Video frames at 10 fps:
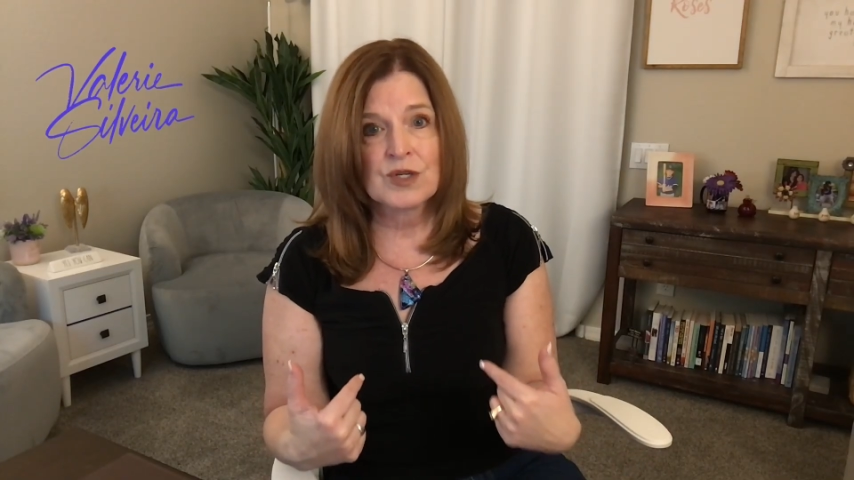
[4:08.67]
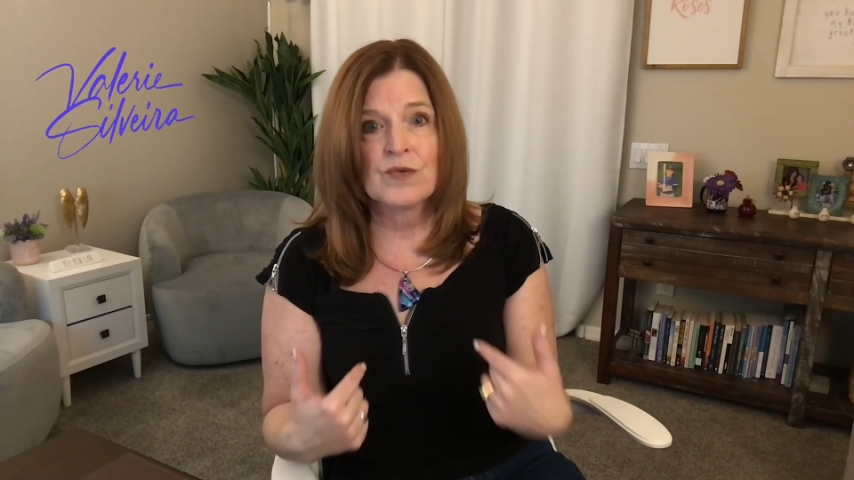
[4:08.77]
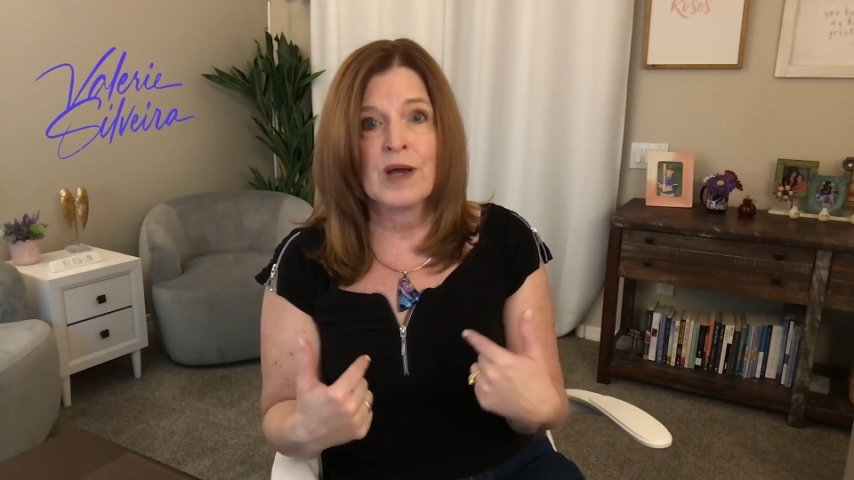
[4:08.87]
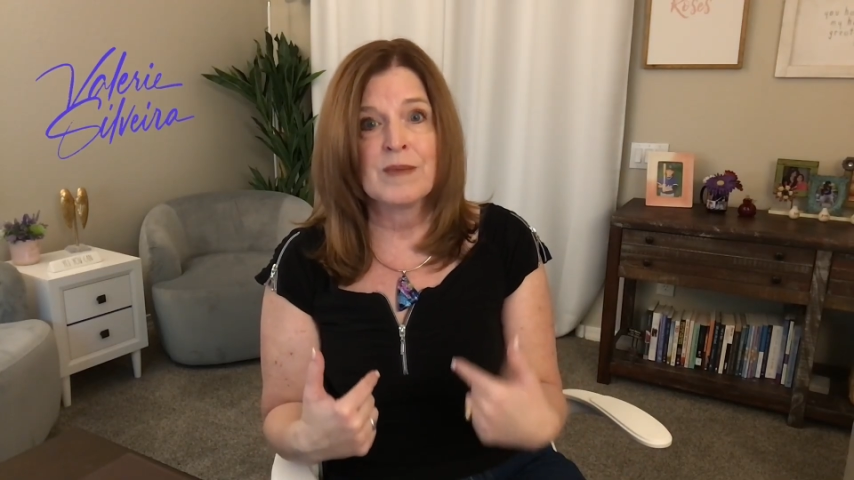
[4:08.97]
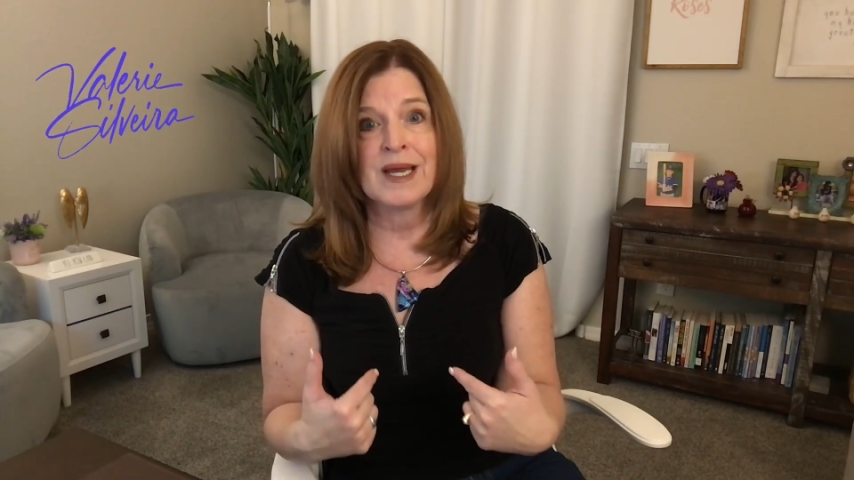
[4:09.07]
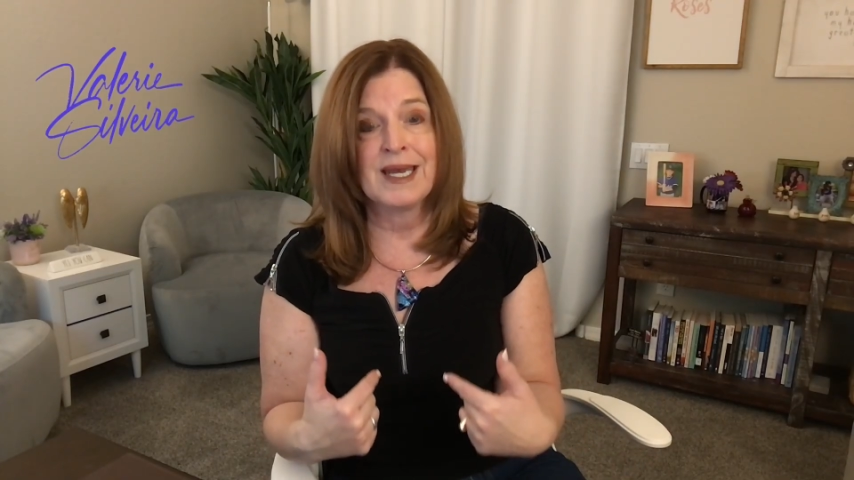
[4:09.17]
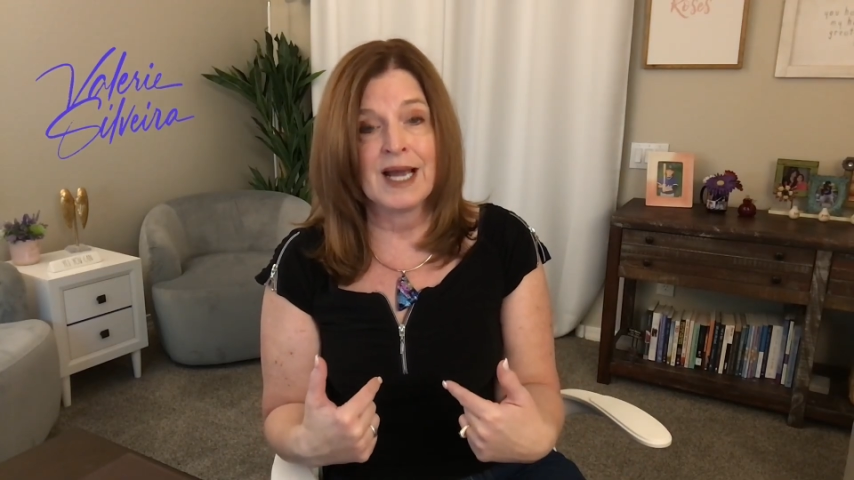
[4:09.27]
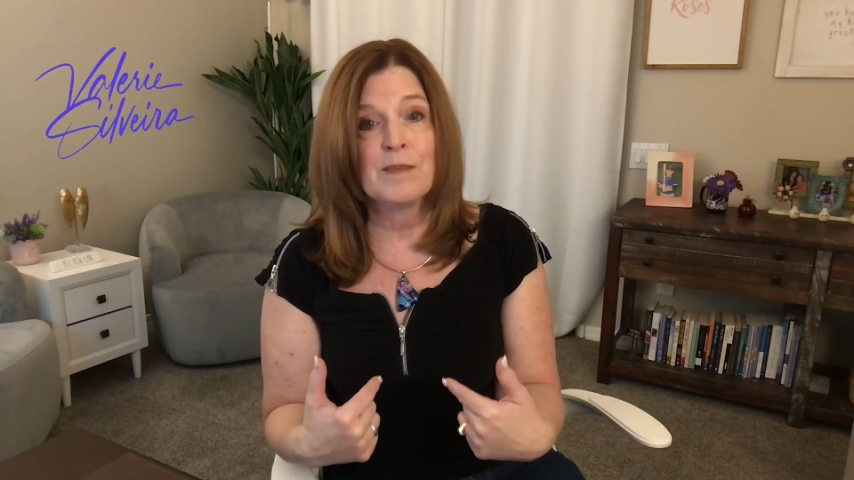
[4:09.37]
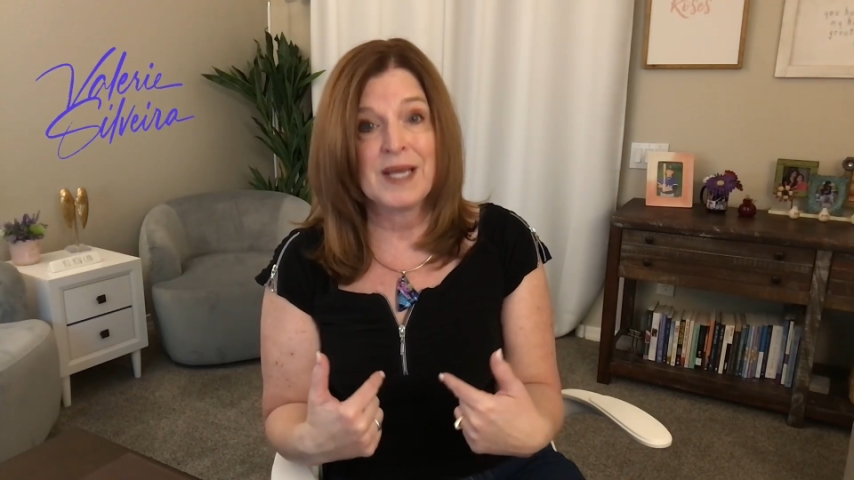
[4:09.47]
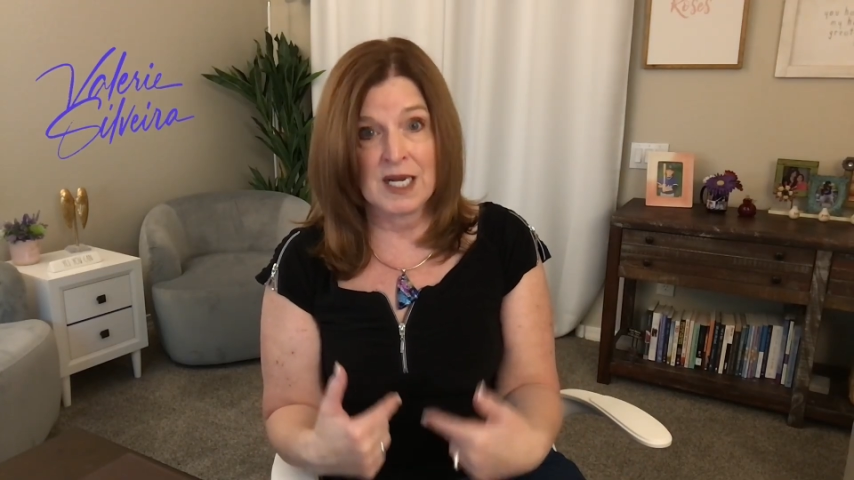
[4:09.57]
around my neck
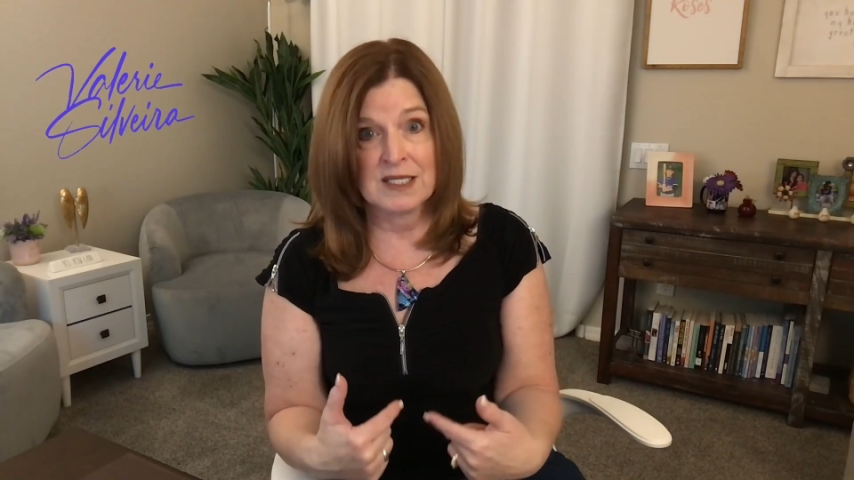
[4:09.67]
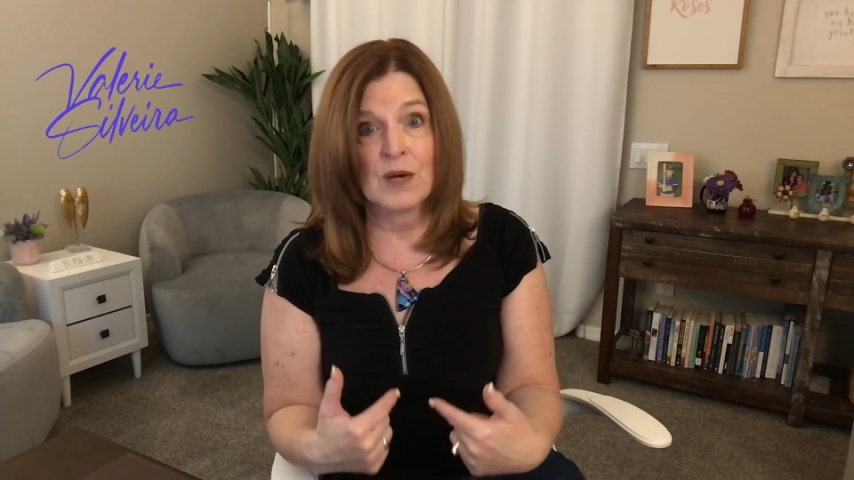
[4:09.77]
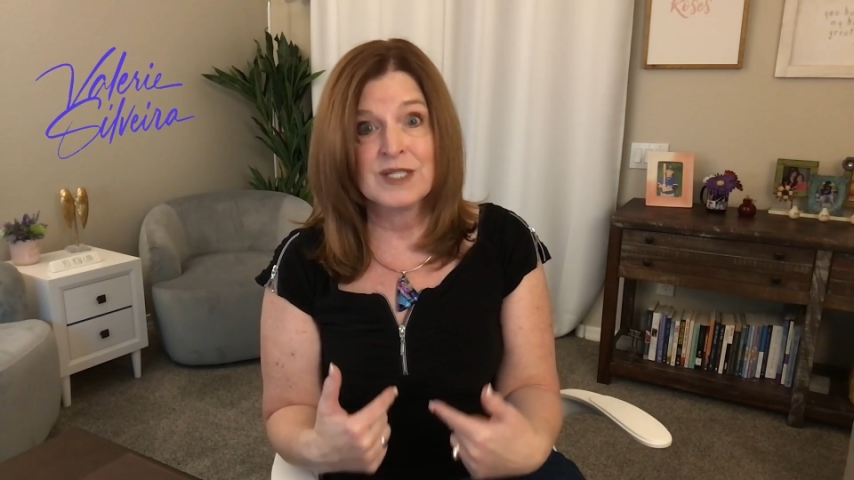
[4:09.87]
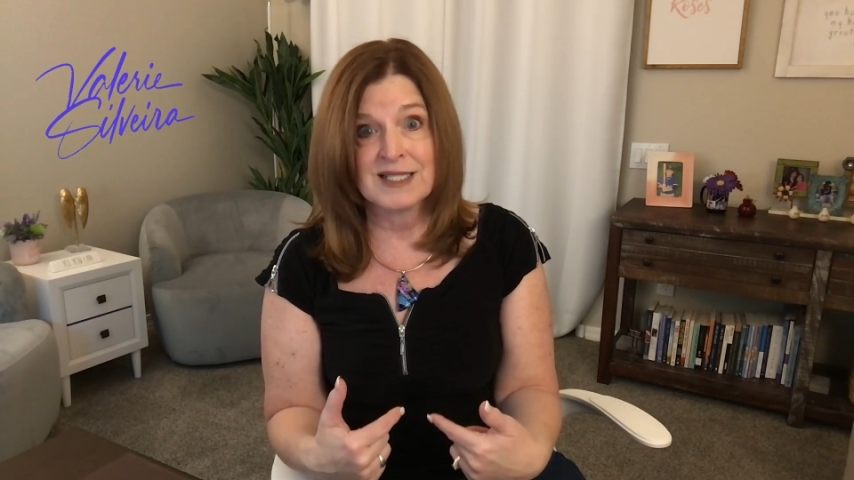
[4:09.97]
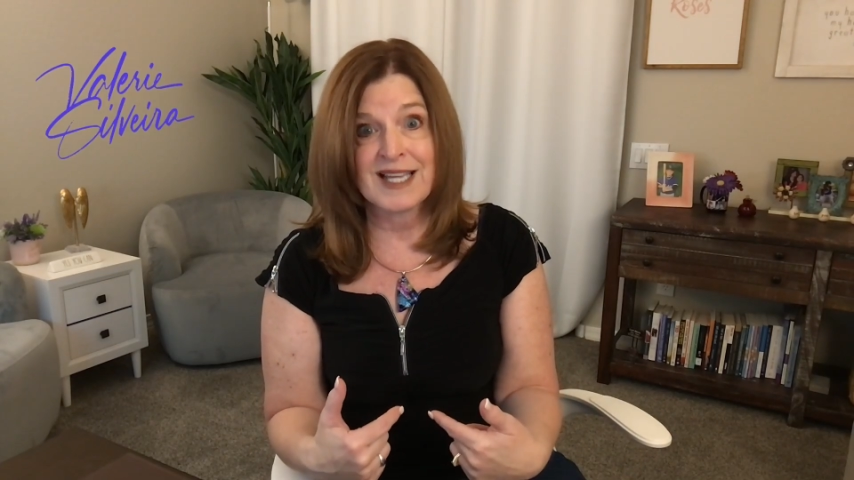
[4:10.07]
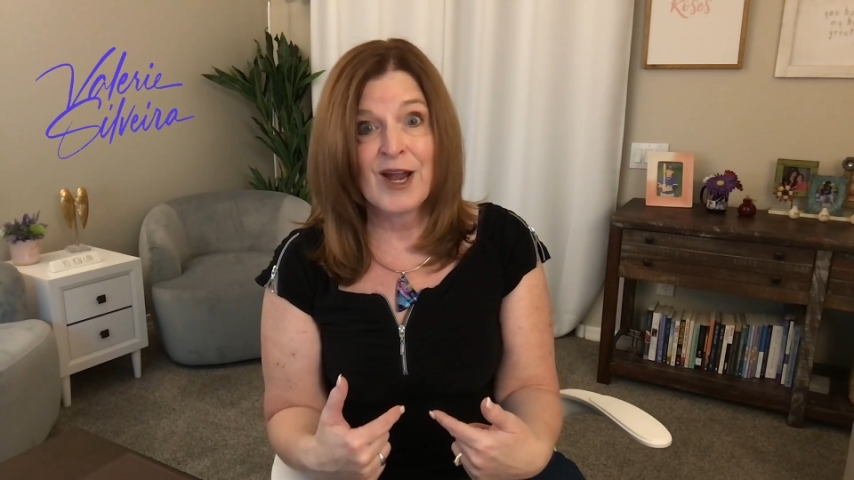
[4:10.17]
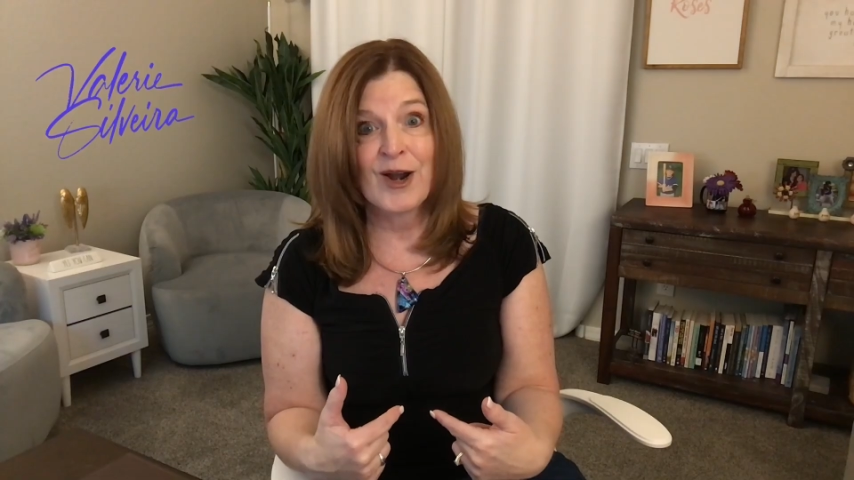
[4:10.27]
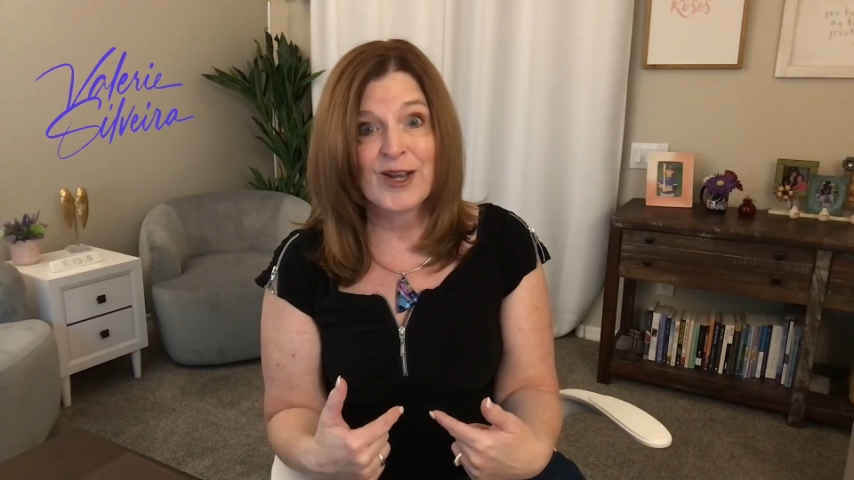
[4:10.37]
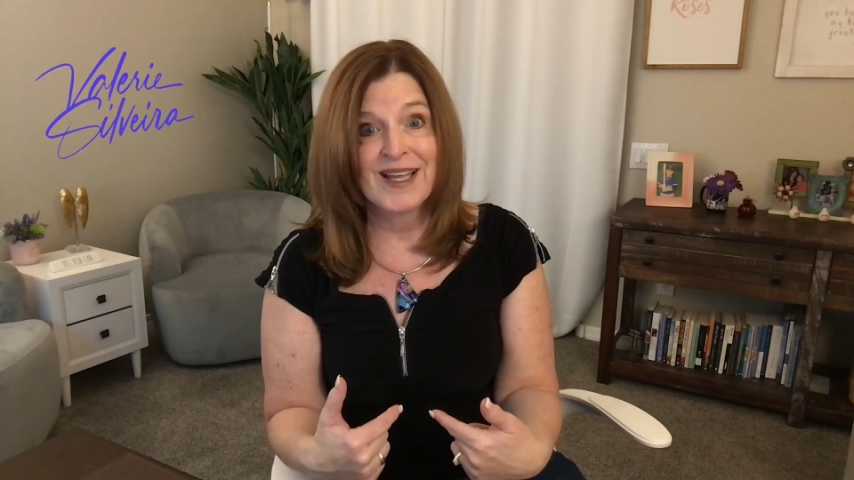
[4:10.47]
because I was scared.